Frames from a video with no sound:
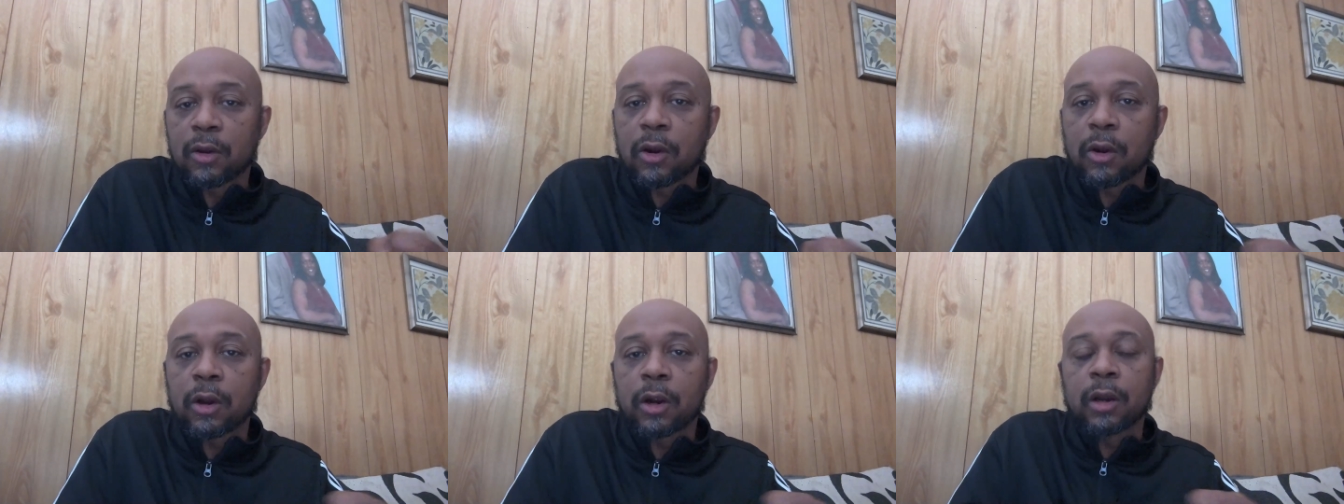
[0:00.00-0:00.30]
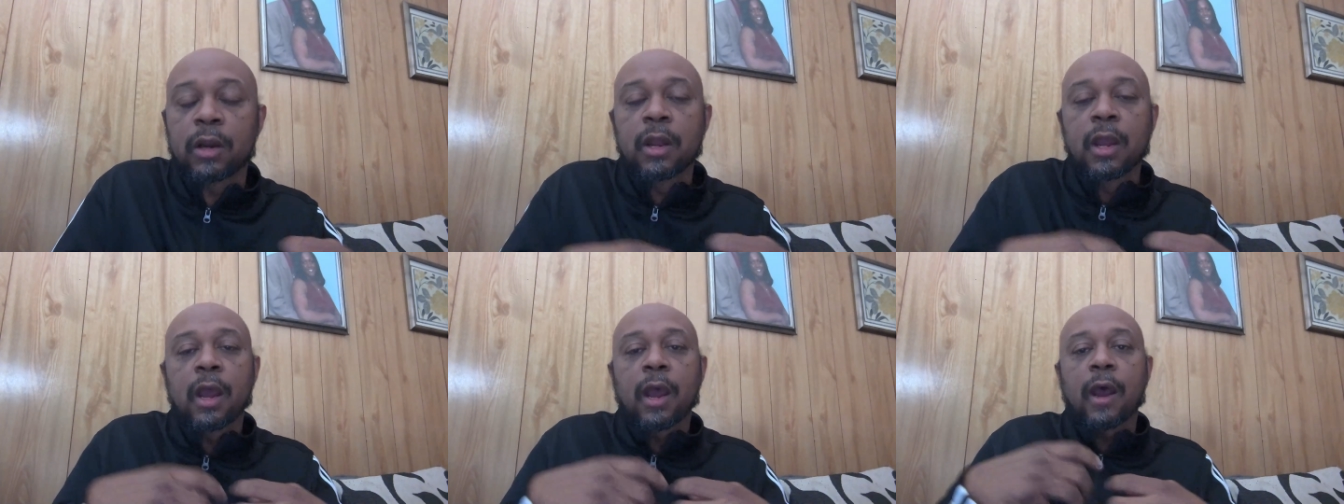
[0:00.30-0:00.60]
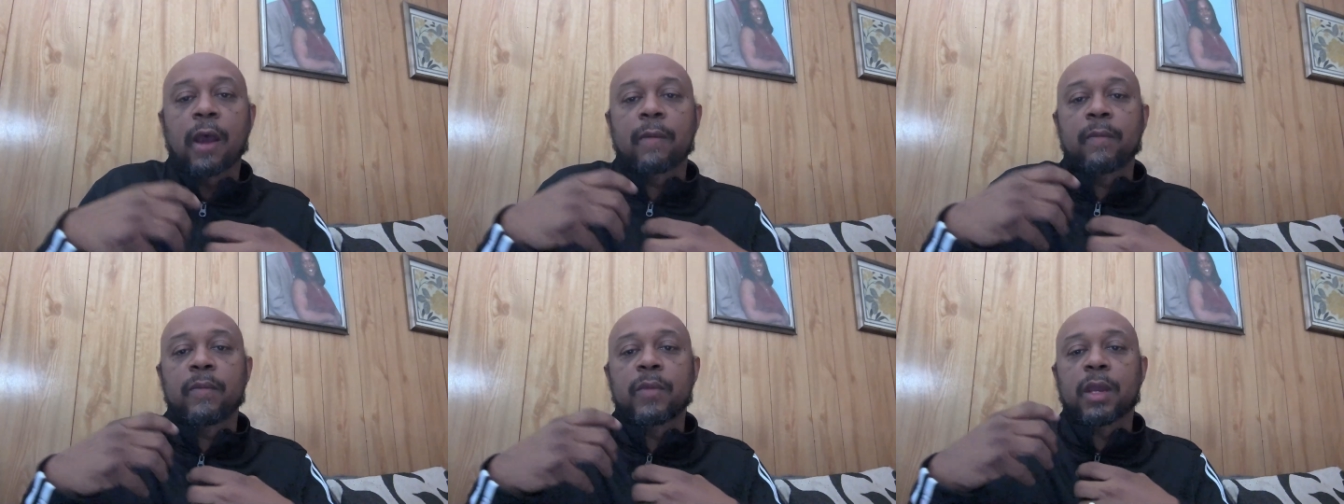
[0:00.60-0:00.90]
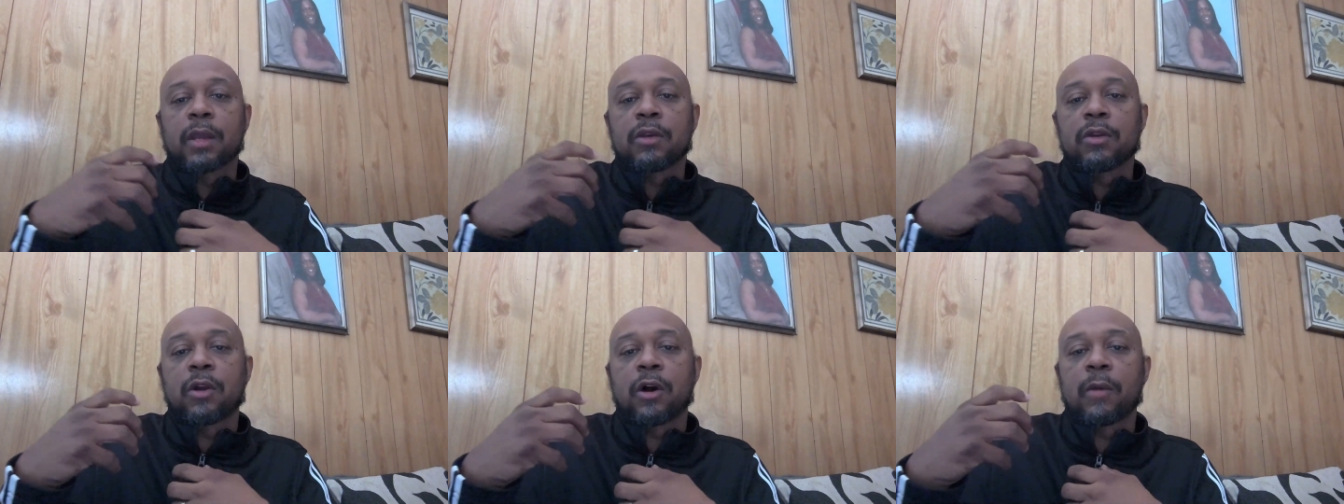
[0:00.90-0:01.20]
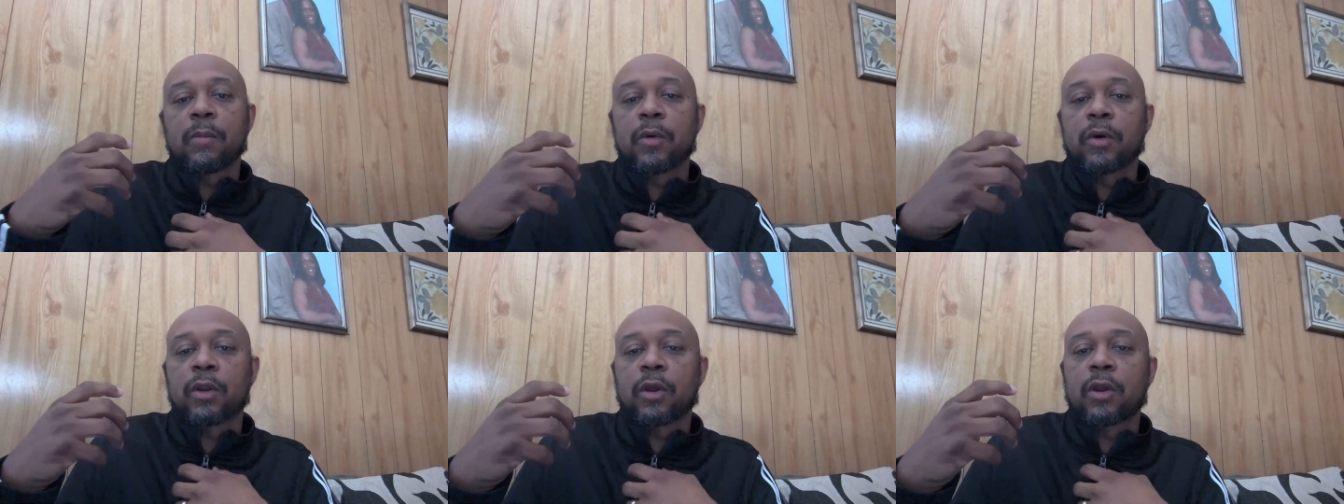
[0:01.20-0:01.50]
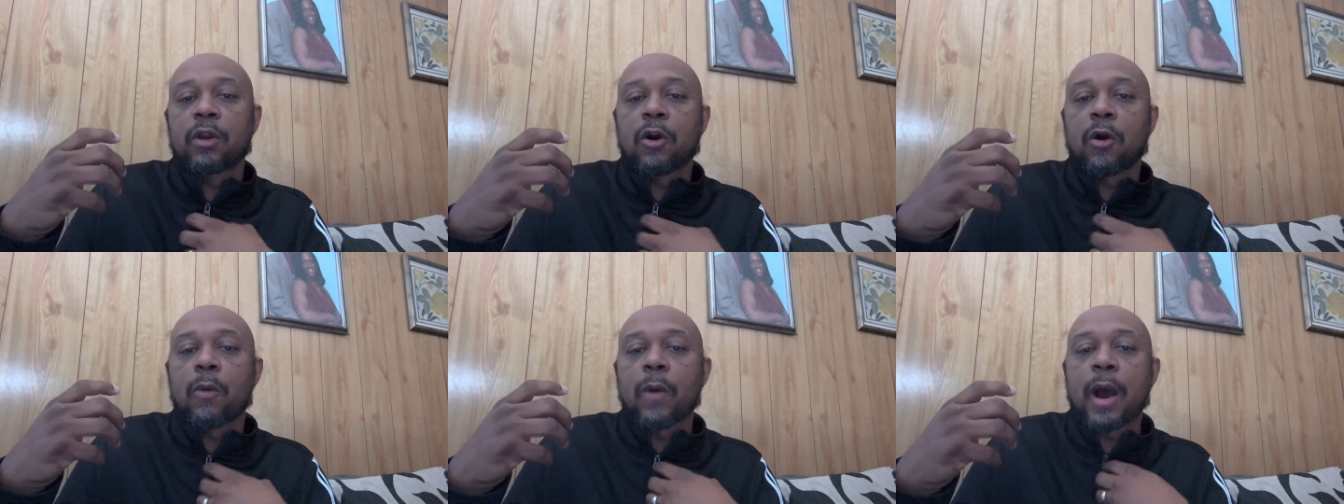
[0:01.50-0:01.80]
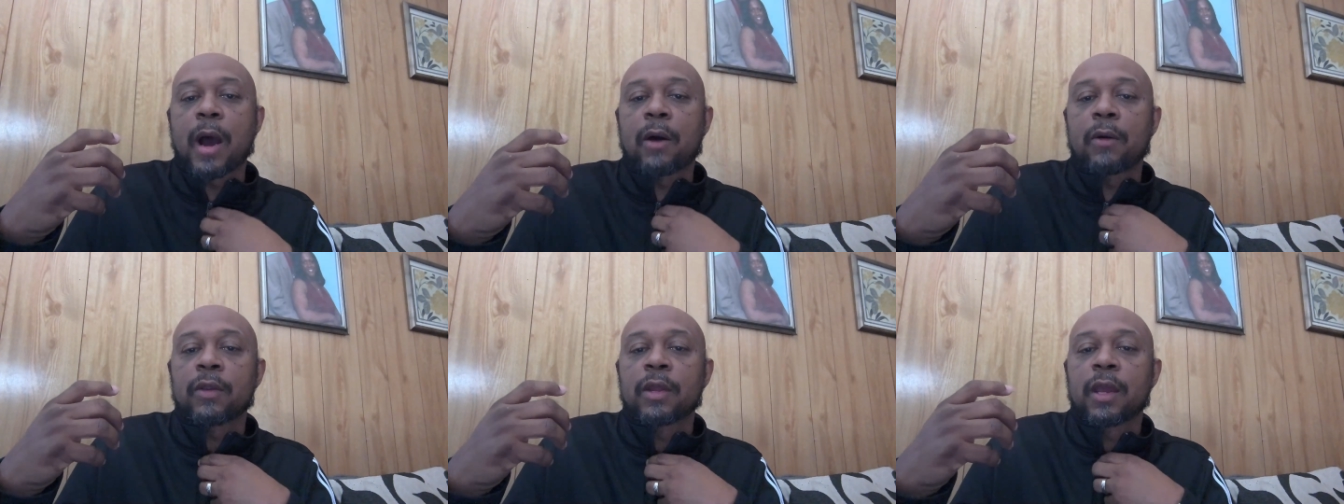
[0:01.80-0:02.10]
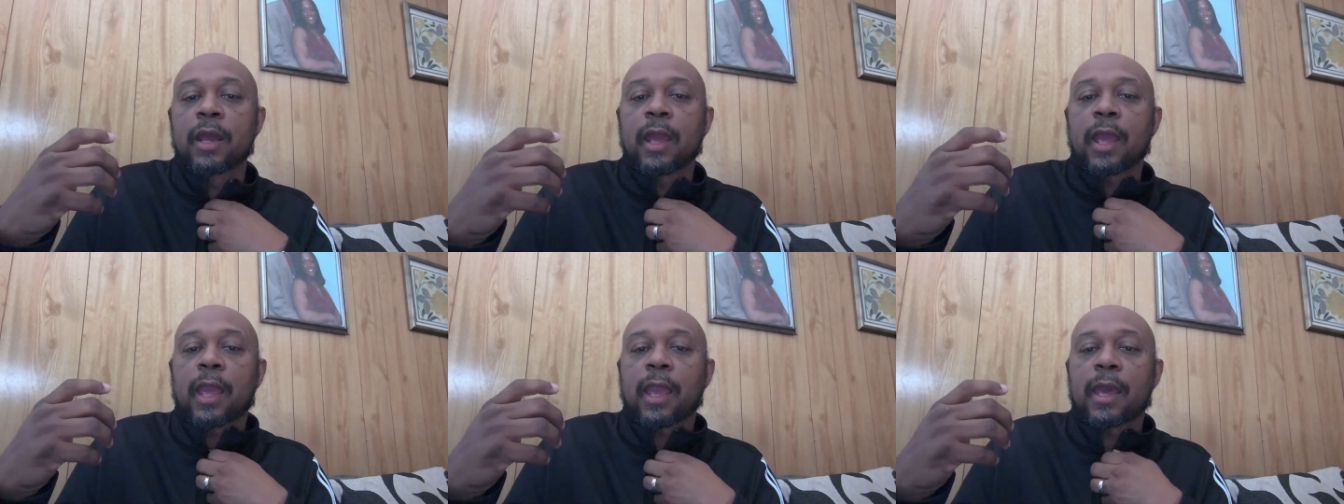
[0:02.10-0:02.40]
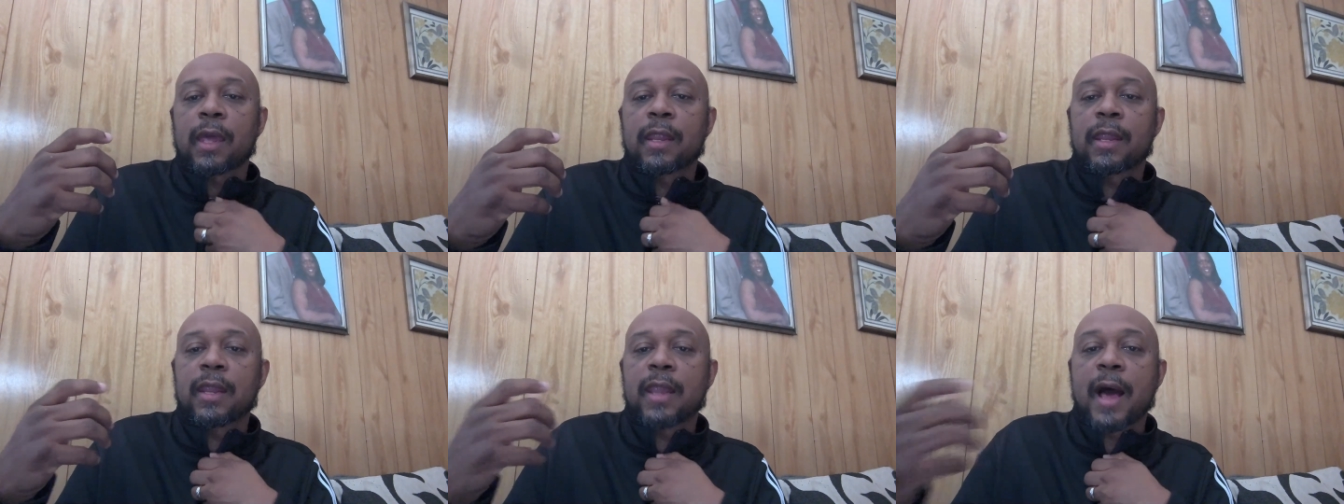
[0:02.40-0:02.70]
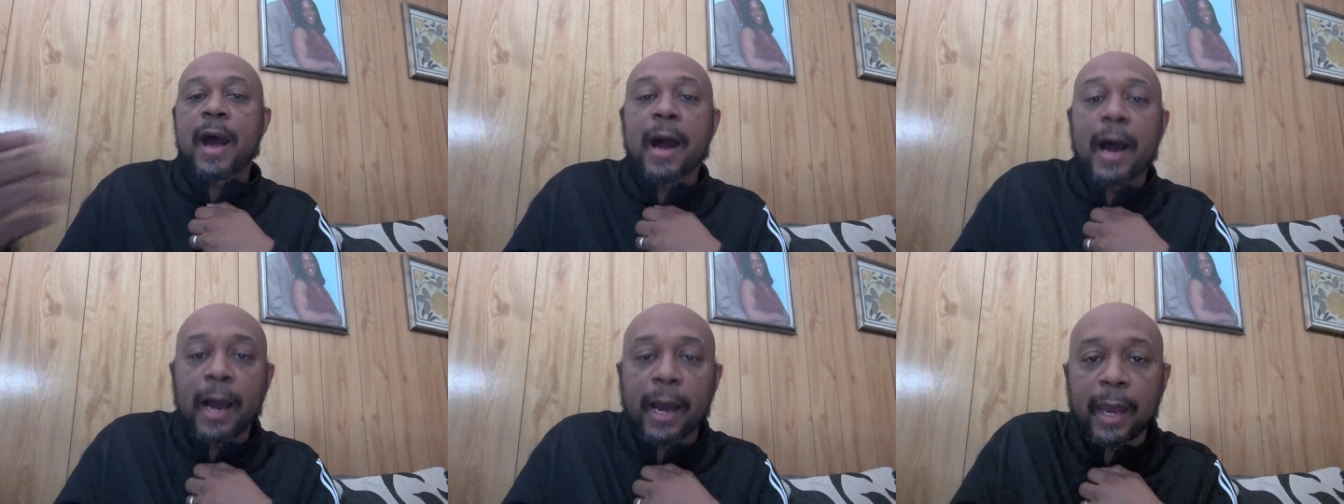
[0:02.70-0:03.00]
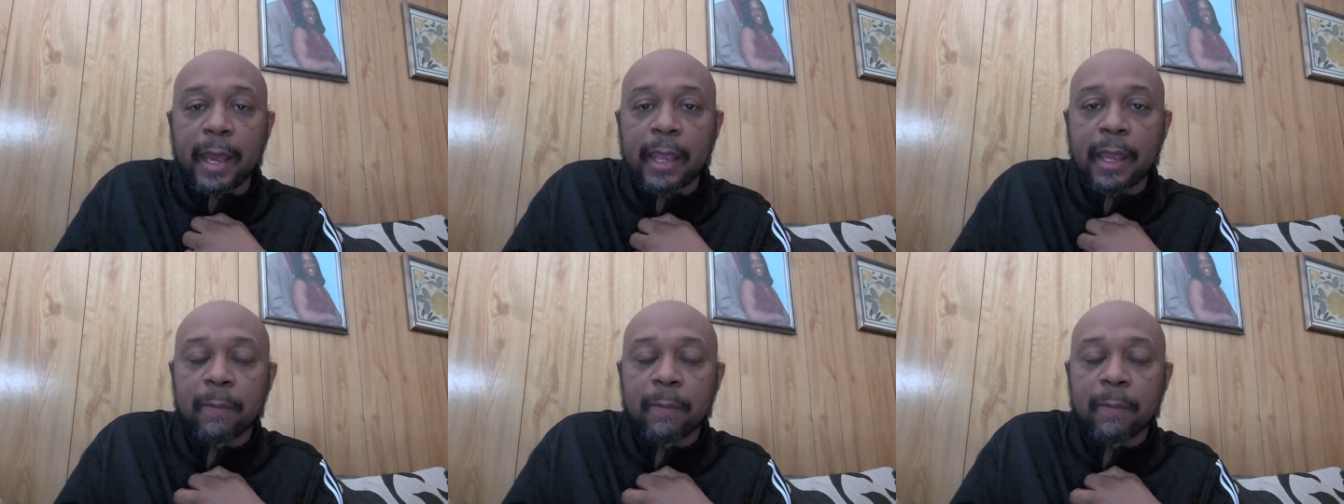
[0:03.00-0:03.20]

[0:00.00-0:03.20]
or um, you know, I'm going to go out and lie.